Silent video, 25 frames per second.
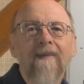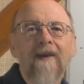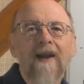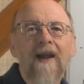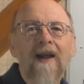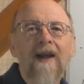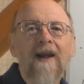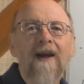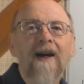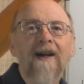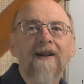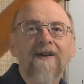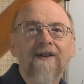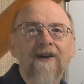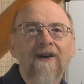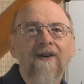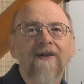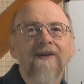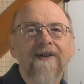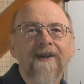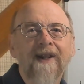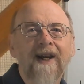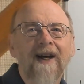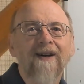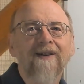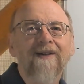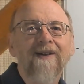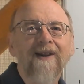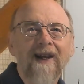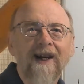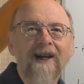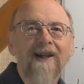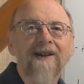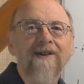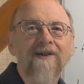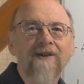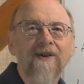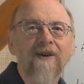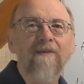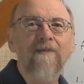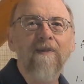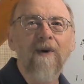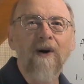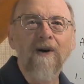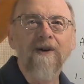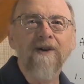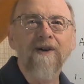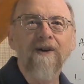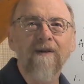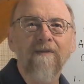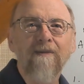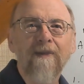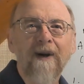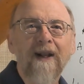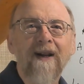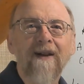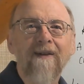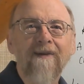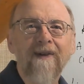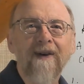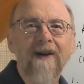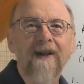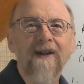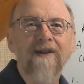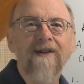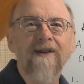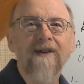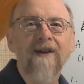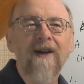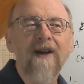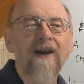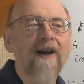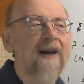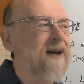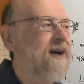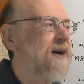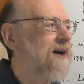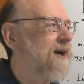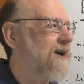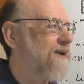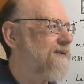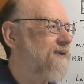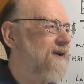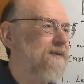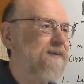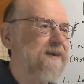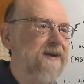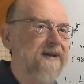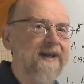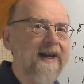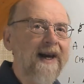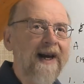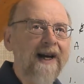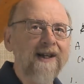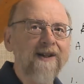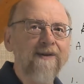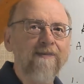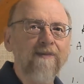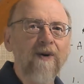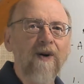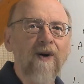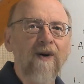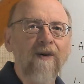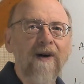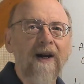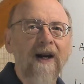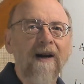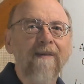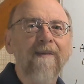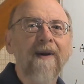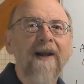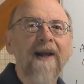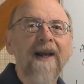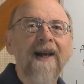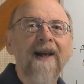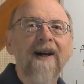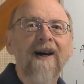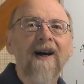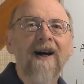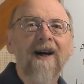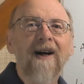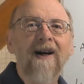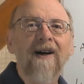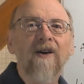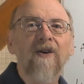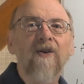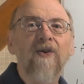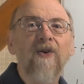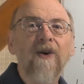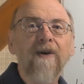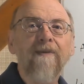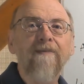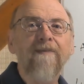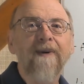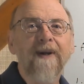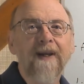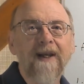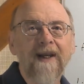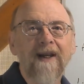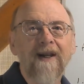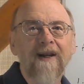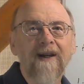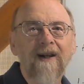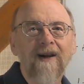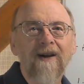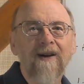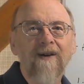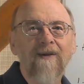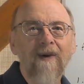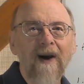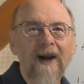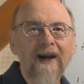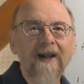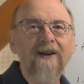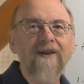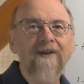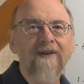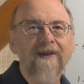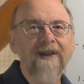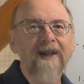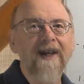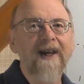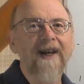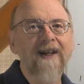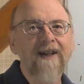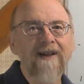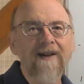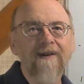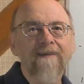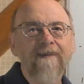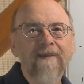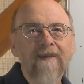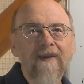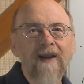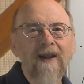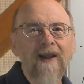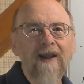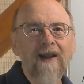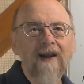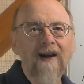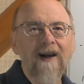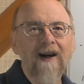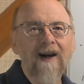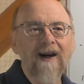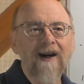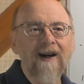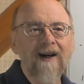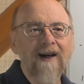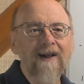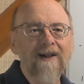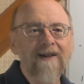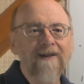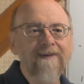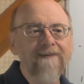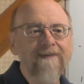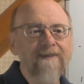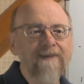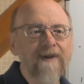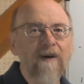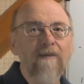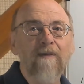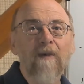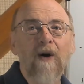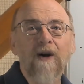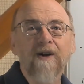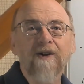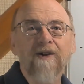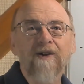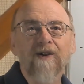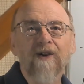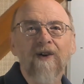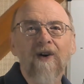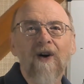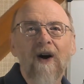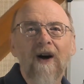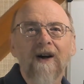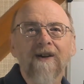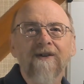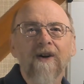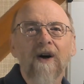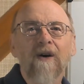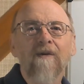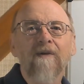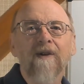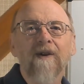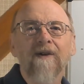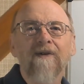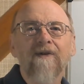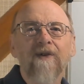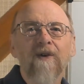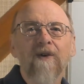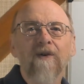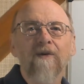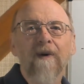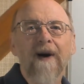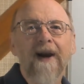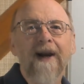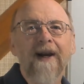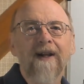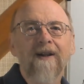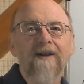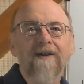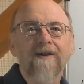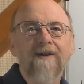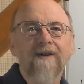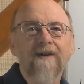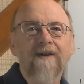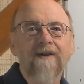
it turns out that your marginal benefits from the tax program could be greater than your marginal costs over the full range.